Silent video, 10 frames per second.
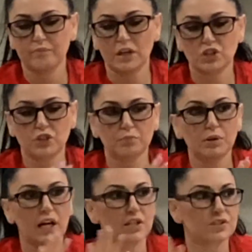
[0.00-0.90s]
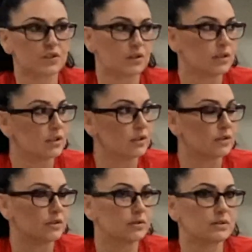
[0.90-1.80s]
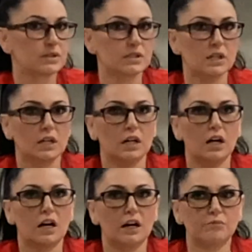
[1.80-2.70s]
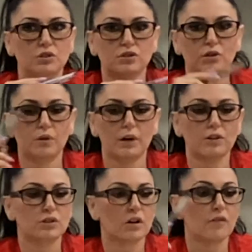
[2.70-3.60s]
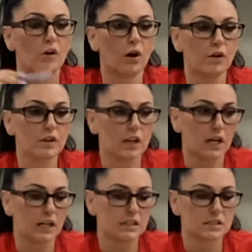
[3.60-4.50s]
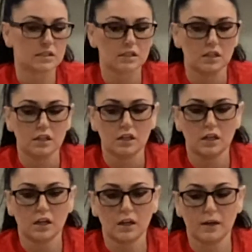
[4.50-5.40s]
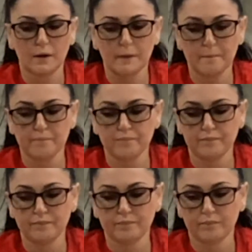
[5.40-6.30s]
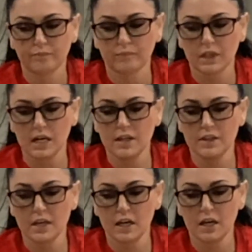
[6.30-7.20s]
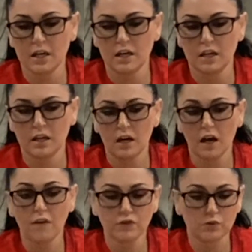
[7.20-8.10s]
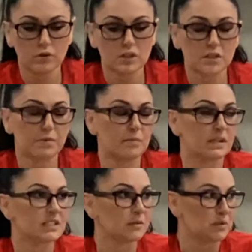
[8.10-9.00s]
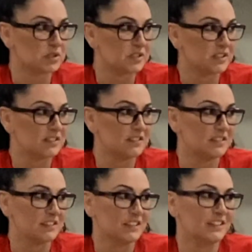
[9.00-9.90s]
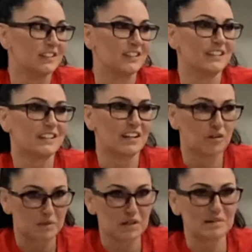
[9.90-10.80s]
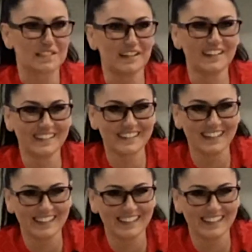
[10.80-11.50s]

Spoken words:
Make sure the blinds are closed. Just go around, turn off all the lights. And then afterwards, I put my slippers on, and then I go pick up my signs.